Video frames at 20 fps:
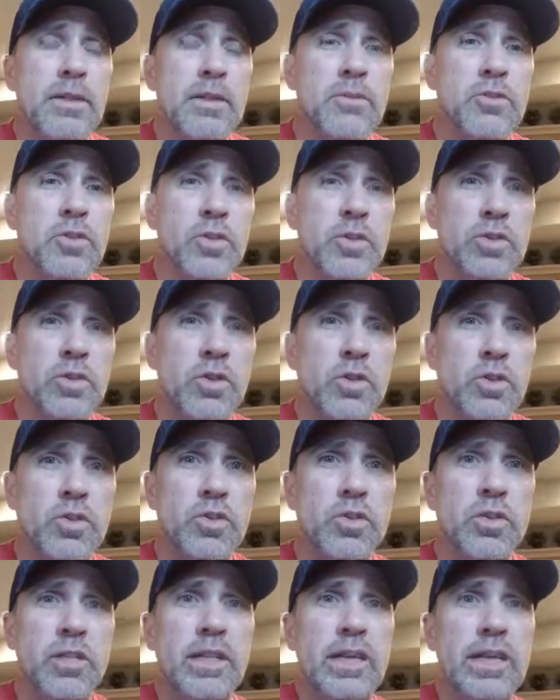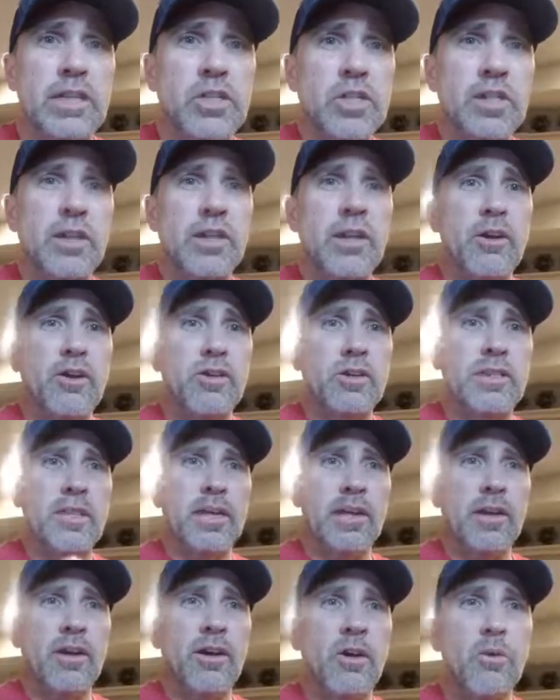There's a social connection there to
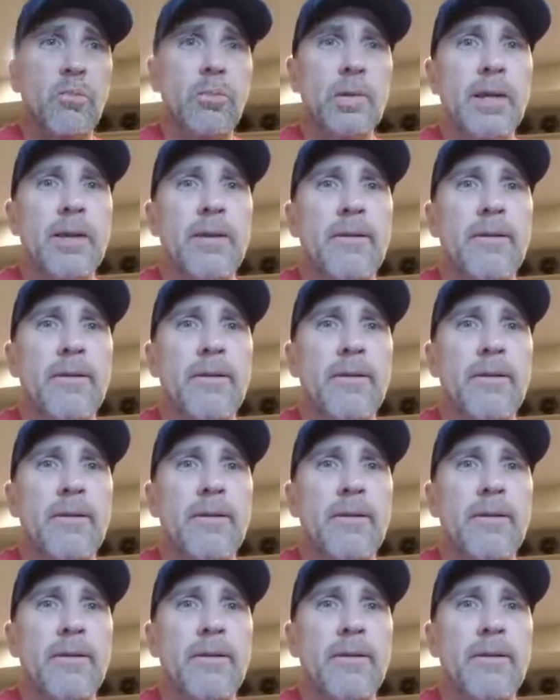help.